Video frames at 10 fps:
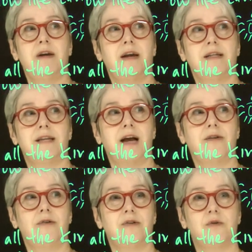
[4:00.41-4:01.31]
not
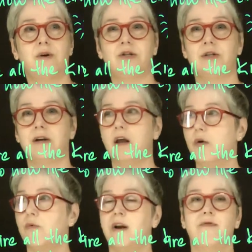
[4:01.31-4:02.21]
exactly this question,
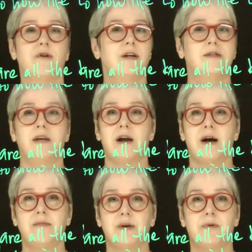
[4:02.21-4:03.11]
whatever it is that
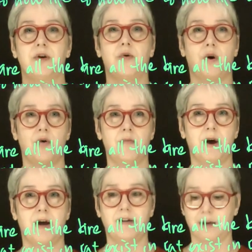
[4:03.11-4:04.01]
comes up in your own
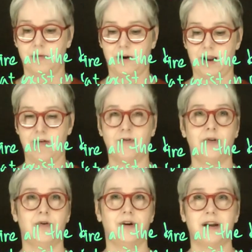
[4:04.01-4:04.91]
mind. I want every
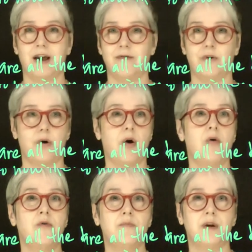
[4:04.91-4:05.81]
learner to have their
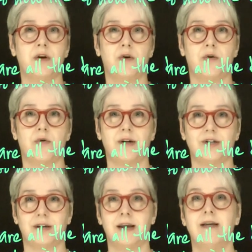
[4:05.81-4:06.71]
own big goal
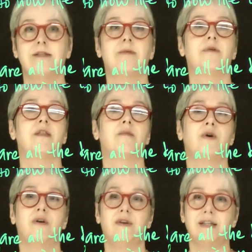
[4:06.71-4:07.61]
question, something that
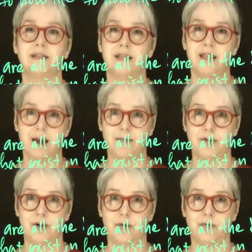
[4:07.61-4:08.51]
motivates them
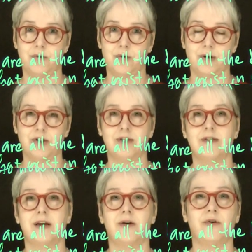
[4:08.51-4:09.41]
to go through the question
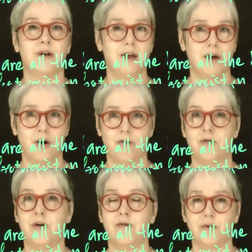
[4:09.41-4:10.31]
cycle
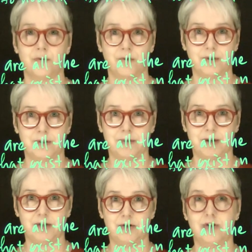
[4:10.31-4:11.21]
over and over through the
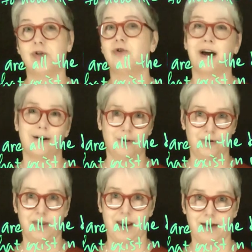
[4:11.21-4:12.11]
semester to try to
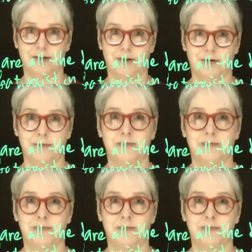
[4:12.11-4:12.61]
learn the answer.